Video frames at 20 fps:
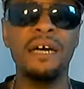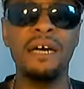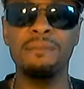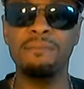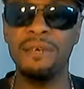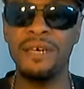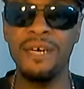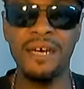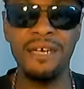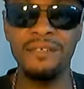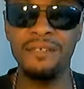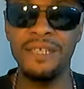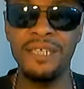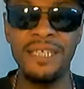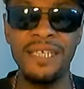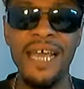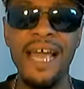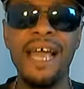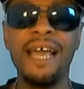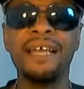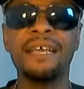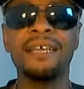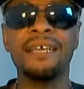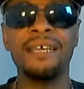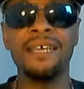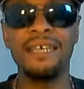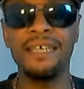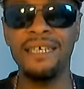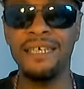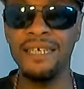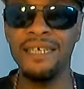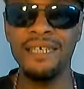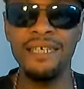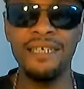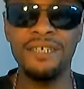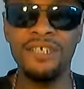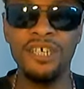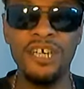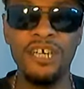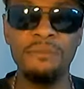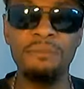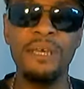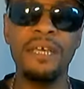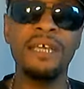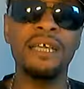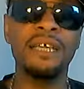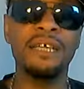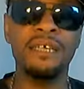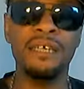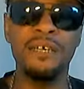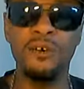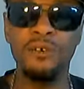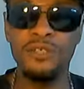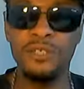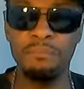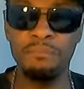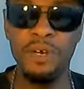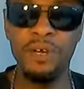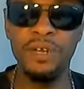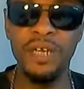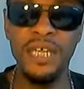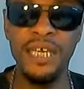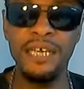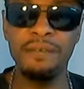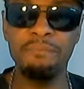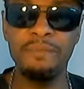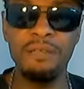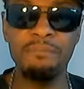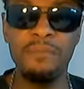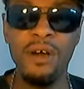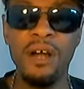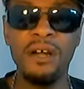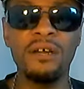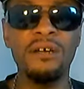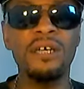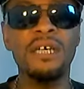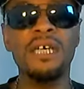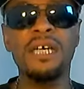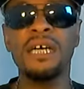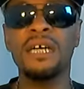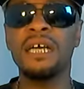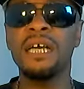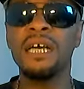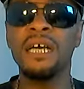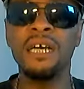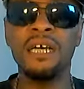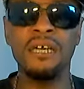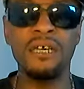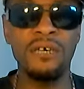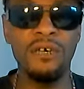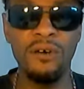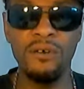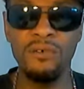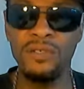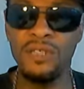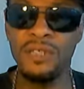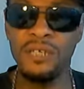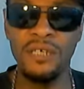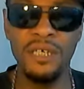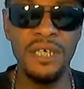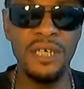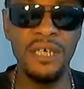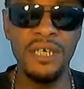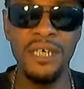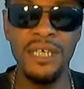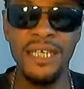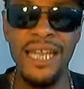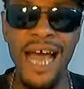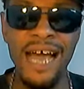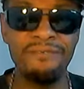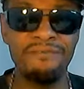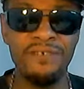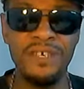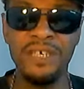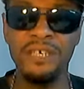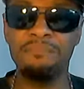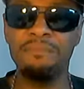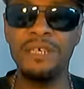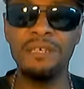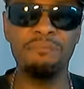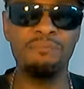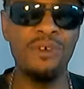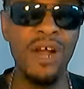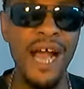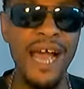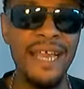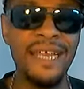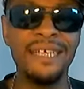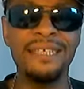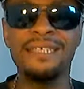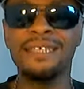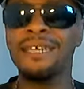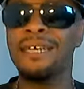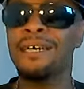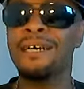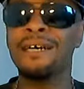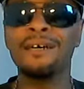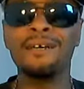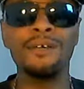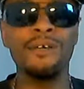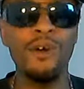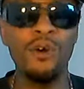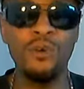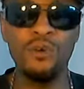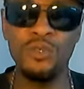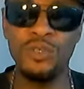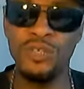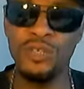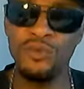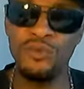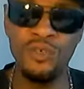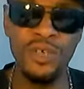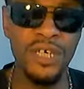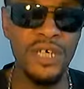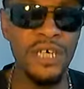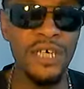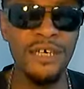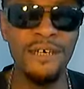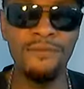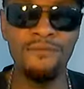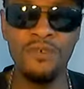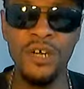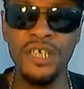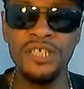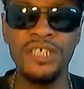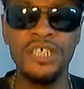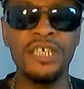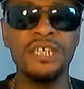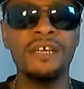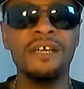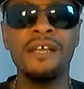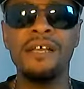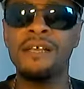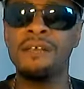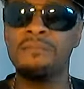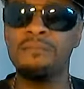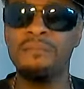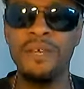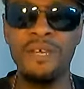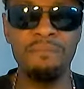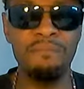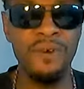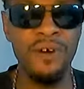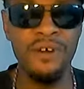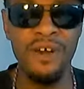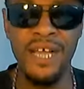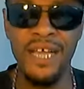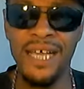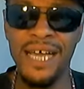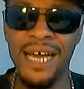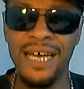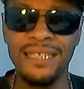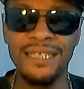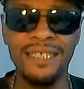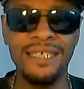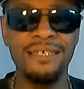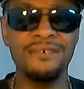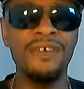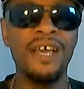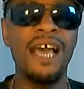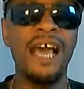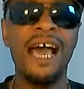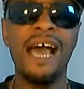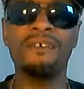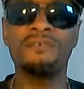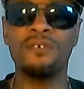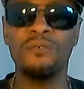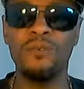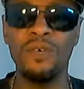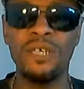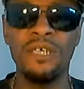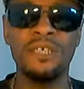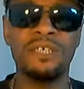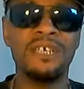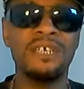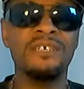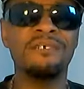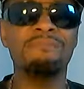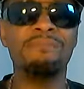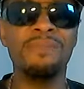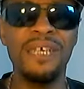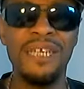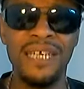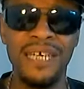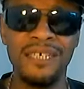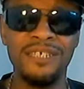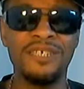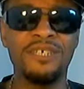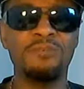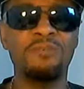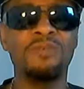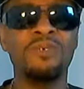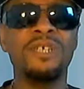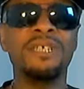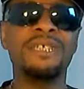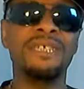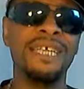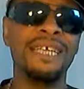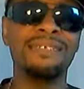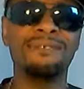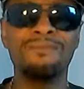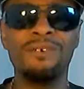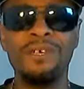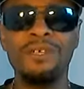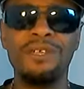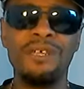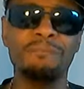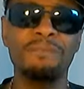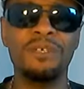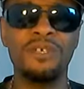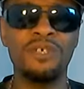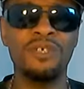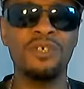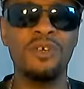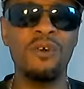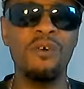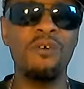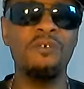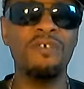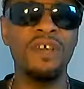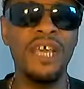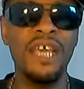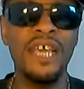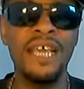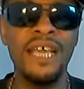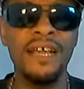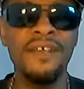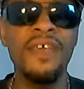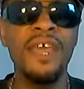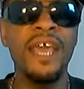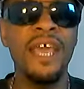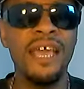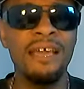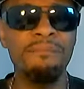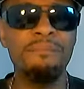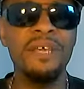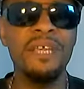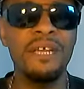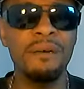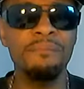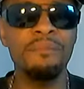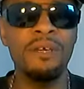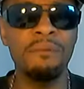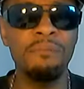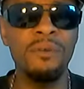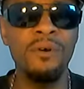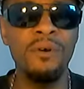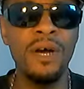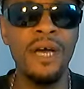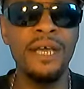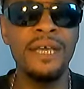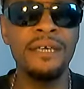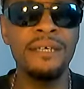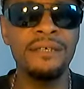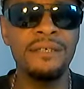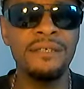But other than that, he gets in the tournament, goes to Berlin, beat Marco Huck, goes to Latvia, beat Brightus, goes to Russia, beat Murat Gassev. After winning the tournament, being undisputed, says, well, let me just go over here and beat up your boy,